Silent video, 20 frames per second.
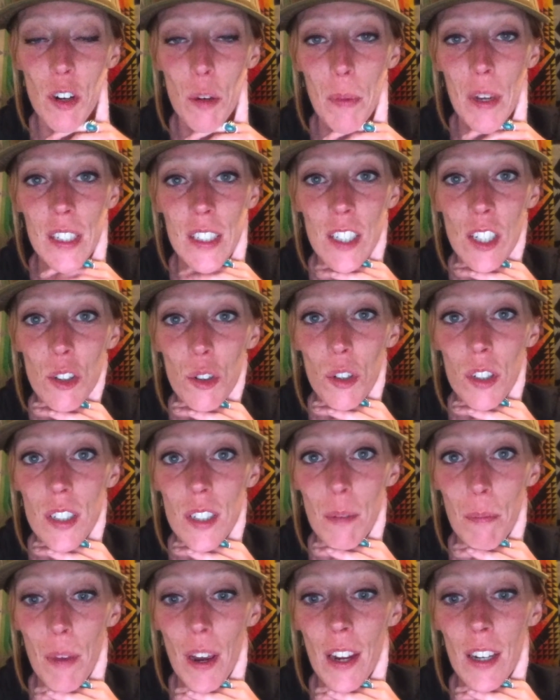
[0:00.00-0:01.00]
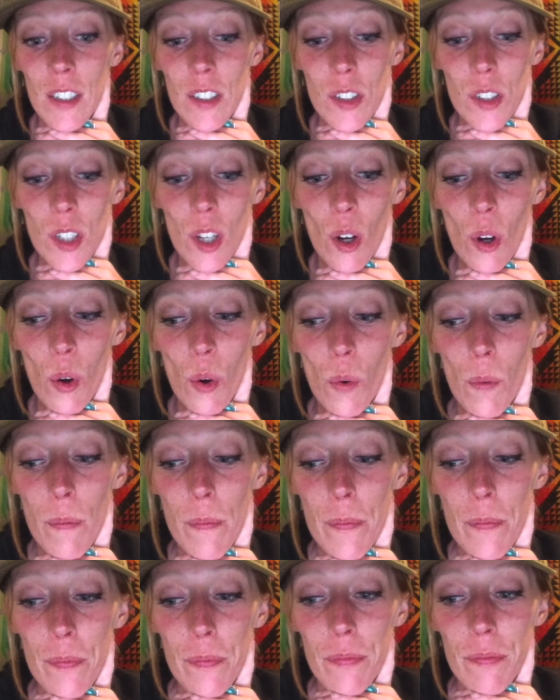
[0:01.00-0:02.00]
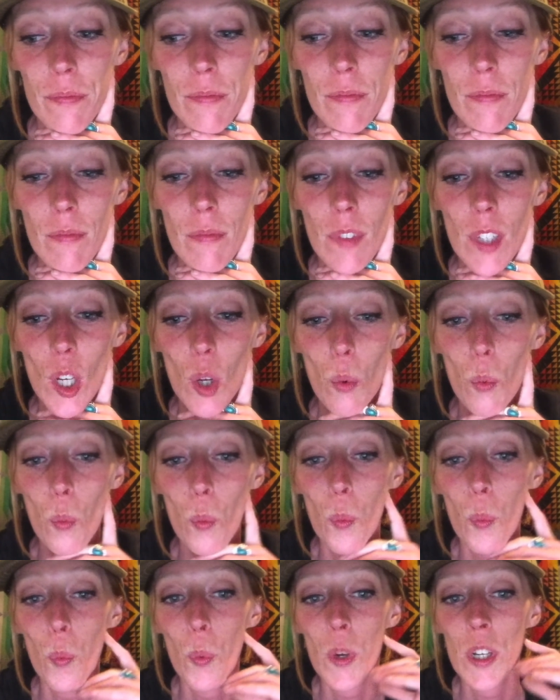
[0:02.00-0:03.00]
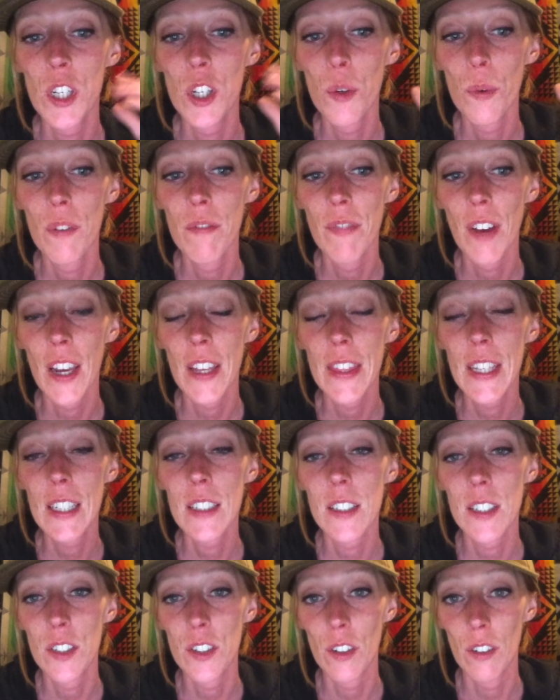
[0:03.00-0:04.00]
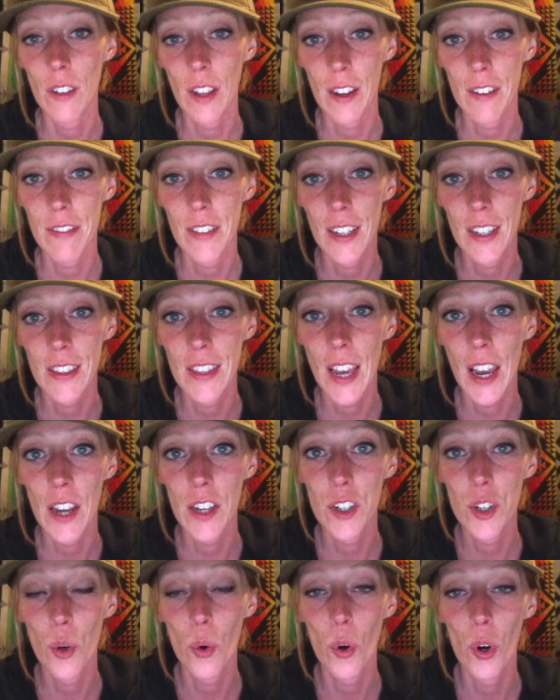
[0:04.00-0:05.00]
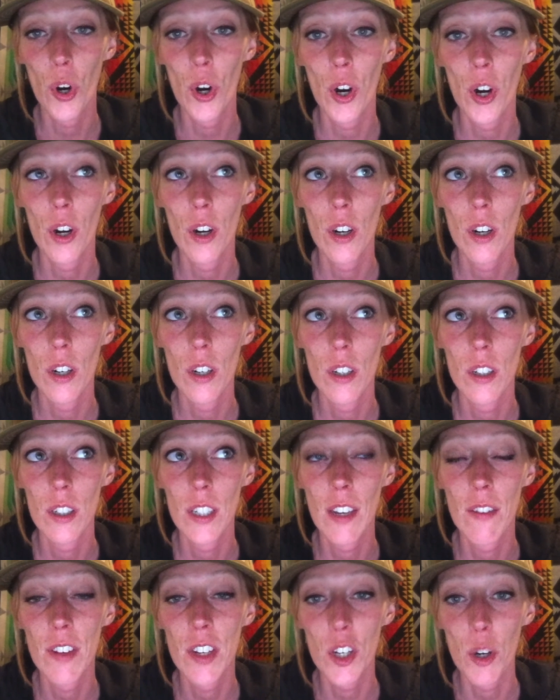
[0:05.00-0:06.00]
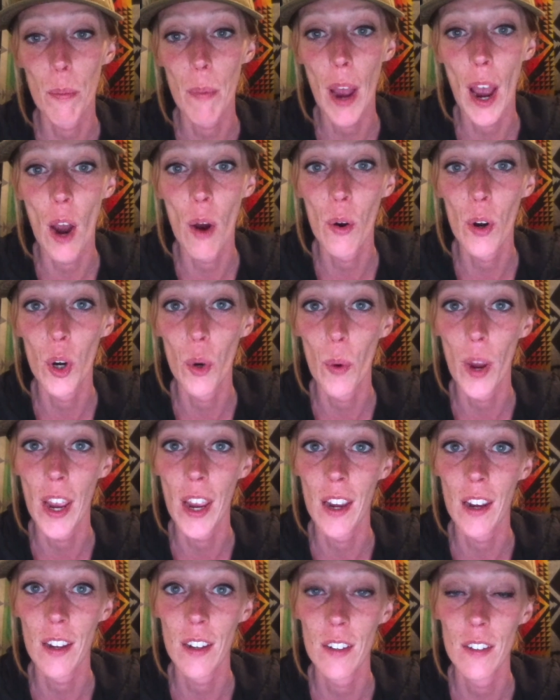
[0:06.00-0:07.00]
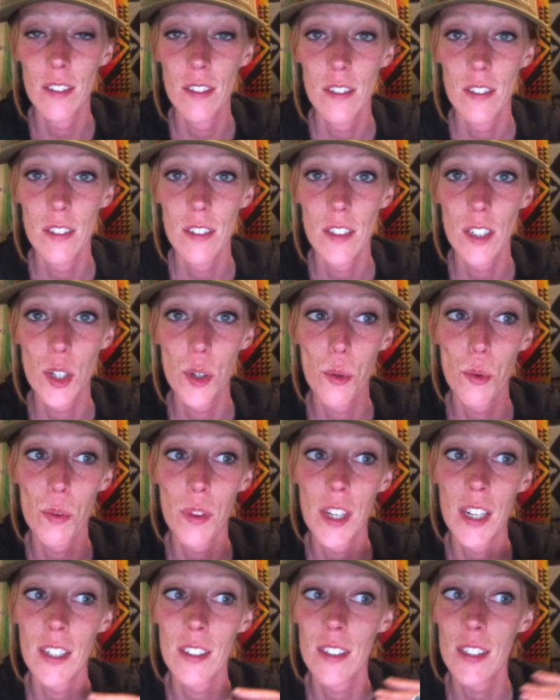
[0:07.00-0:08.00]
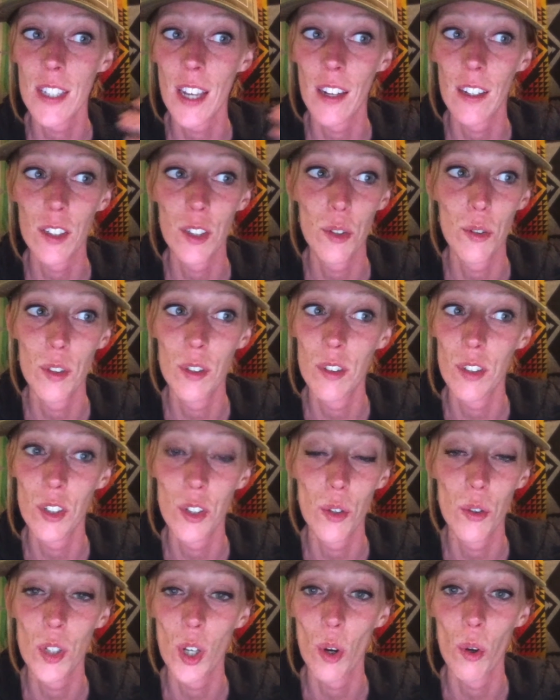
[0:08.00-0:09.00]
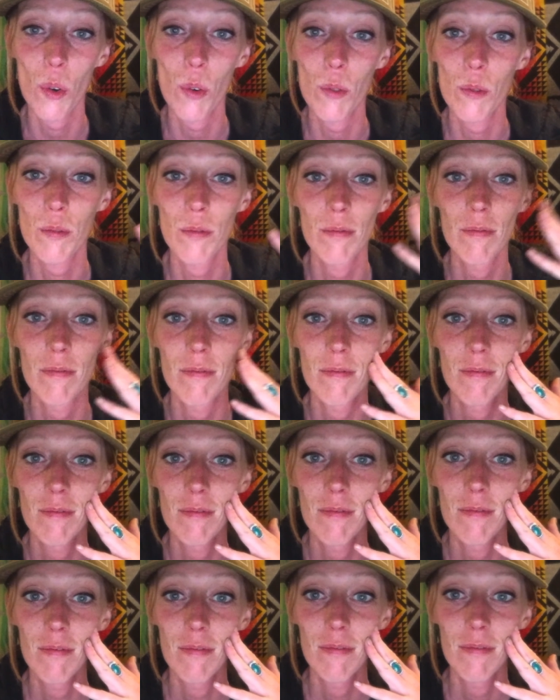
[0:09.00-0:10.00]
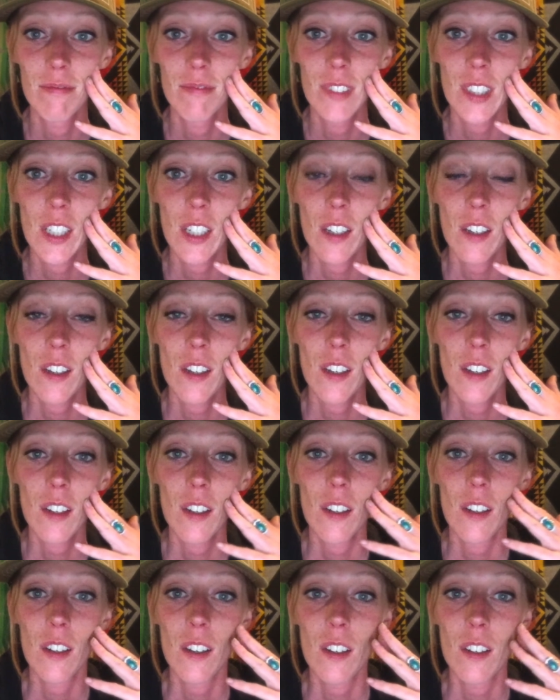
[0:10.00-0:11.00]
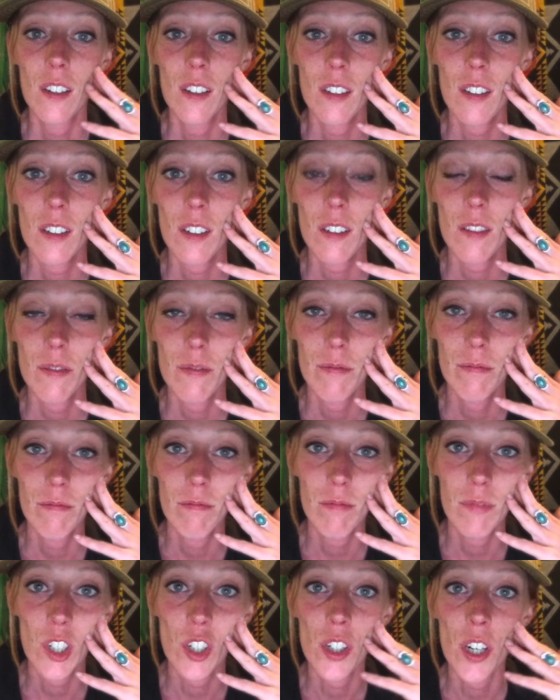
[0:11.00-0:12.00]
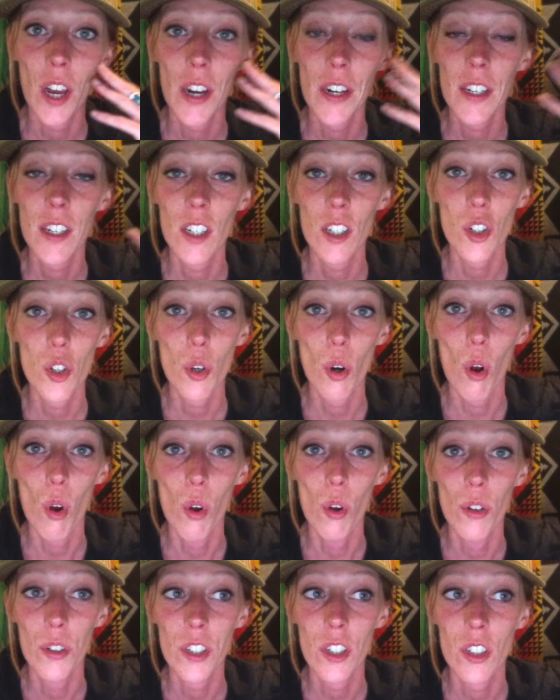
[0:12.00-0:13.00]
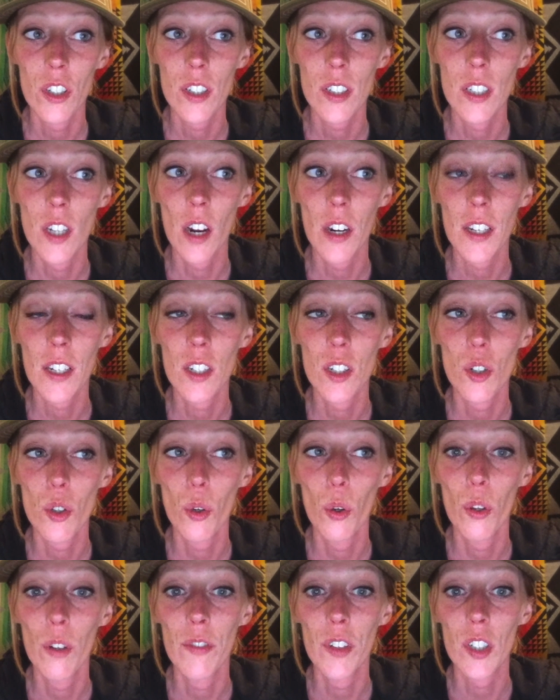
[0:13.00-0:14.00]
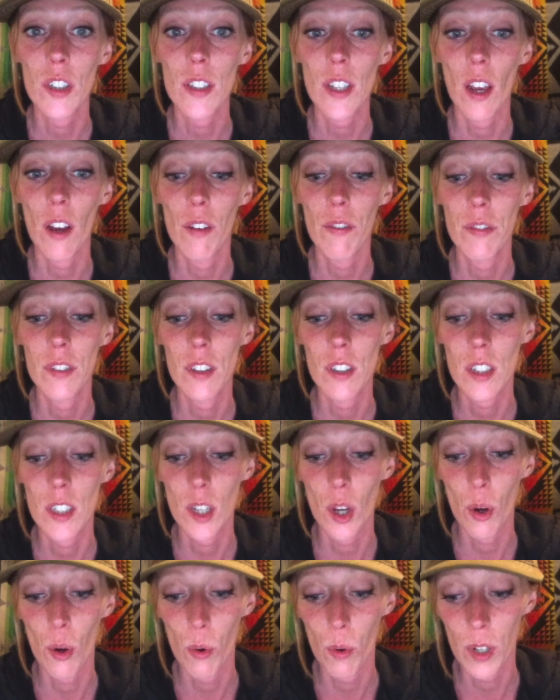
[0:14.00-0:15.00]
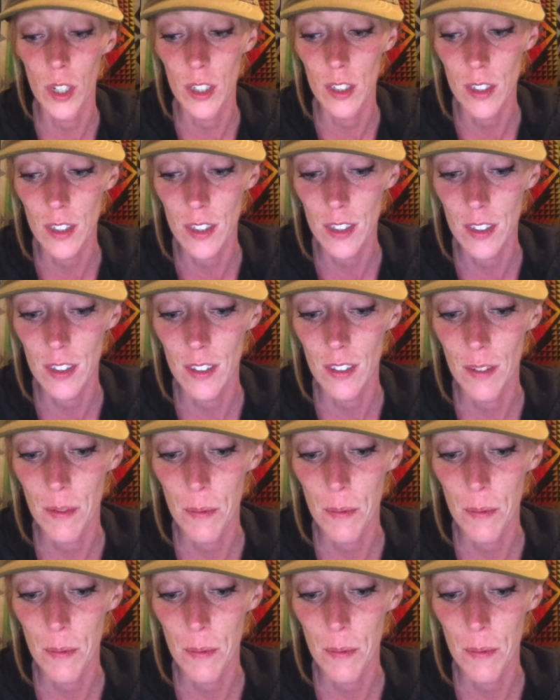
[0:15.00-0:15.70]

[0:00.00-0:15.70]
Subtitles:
your best interest in mind. So when you invite things in your life like that, you're giving your power away to things that you're not in control. You're just not in control of yourself. And so it's